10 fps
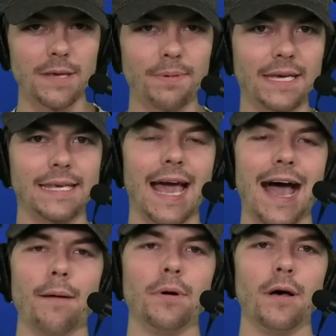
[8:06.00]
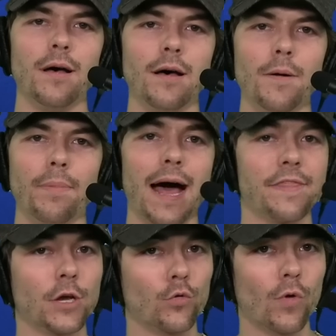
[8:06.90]
big gap. But I
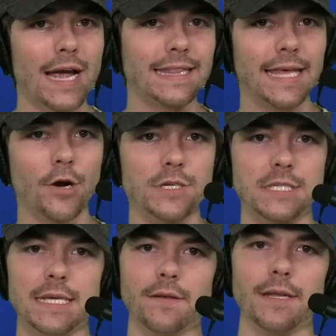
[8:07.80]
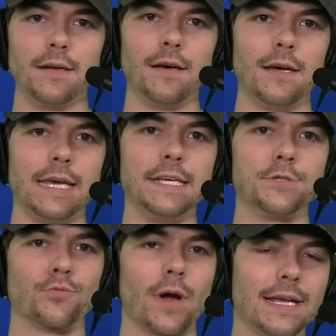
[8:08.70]
think right there is Dillon. He's
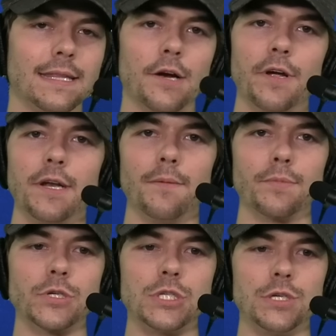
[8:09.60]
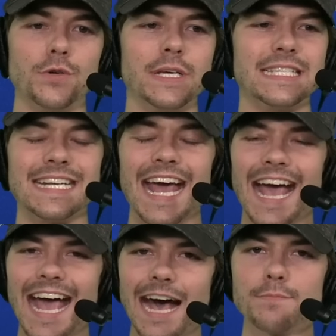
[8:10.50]
right there at number 2. He's an
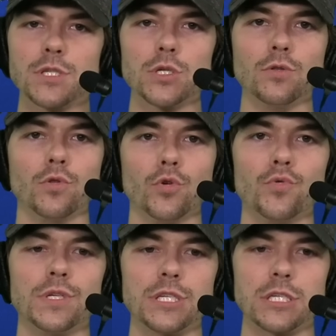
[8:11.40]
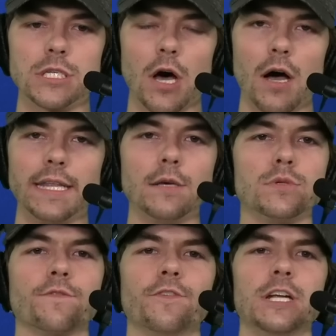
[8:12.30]
absolute stud. He was
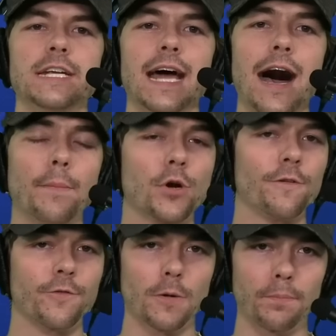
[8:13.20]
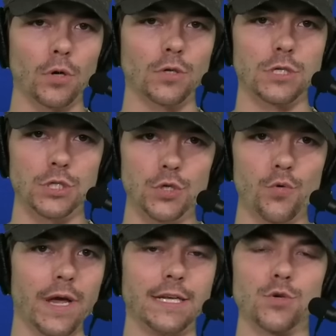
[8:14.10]
phenomenal for
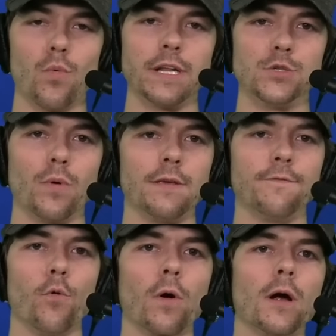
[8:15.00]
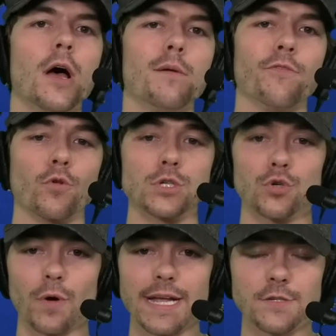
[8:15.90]
Purdue in 2024 before
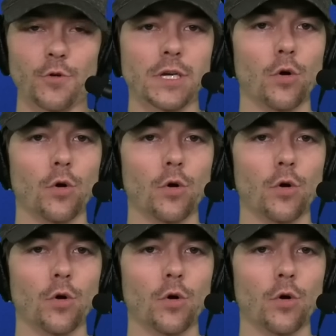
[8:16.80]
transferring to